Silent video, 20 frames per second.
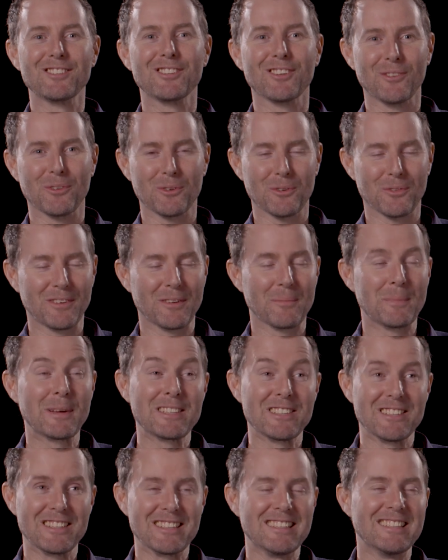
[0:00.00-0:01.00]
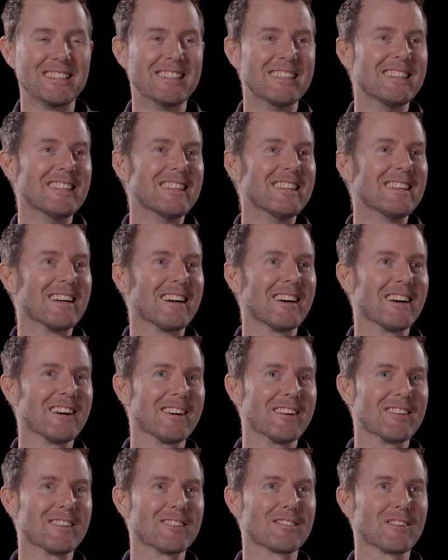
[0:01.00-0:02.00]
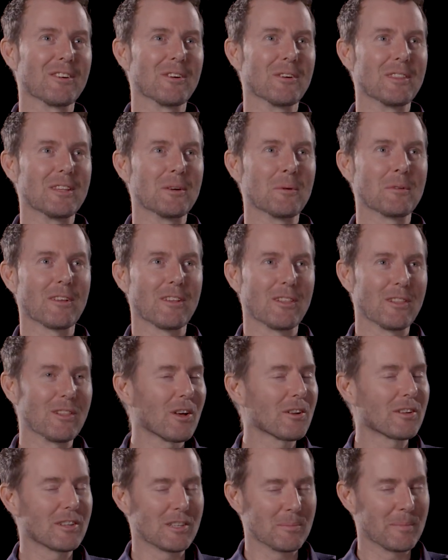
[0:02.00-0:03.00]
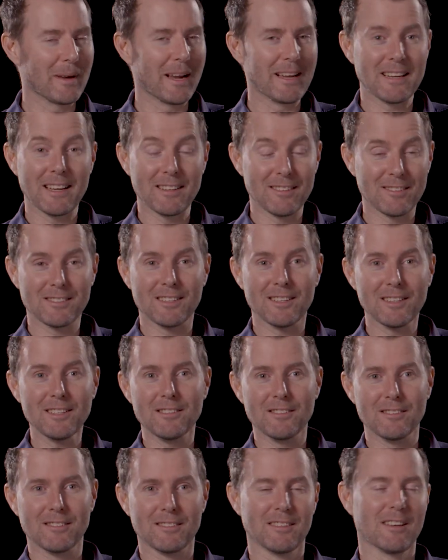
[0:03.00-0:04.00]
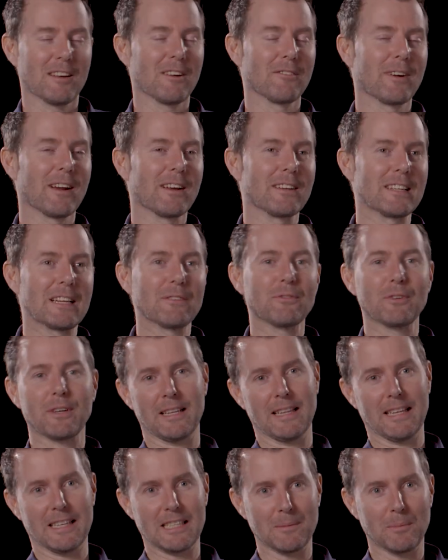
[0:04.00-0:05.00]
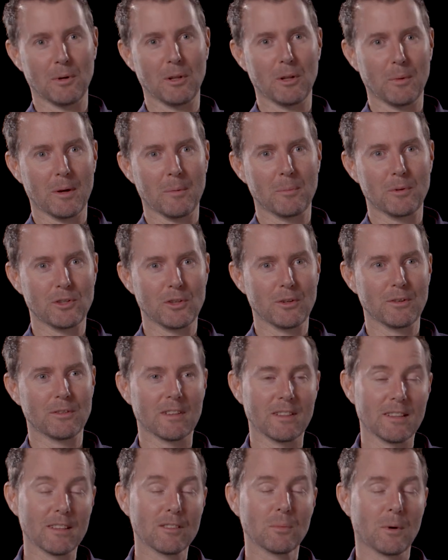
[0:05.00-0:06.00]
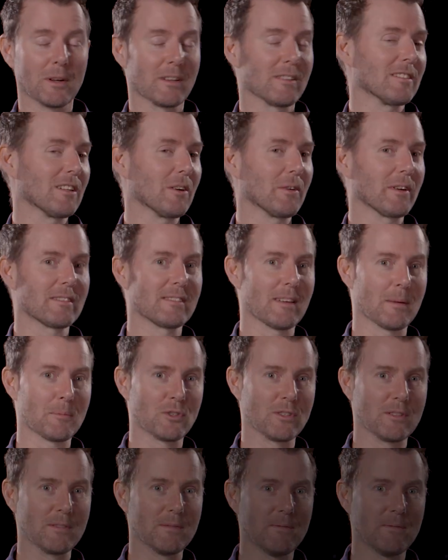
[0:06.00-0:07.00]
short of an opinion. So there was a lot of debate, and still is, around every collectible that we produce, and this one is no exception.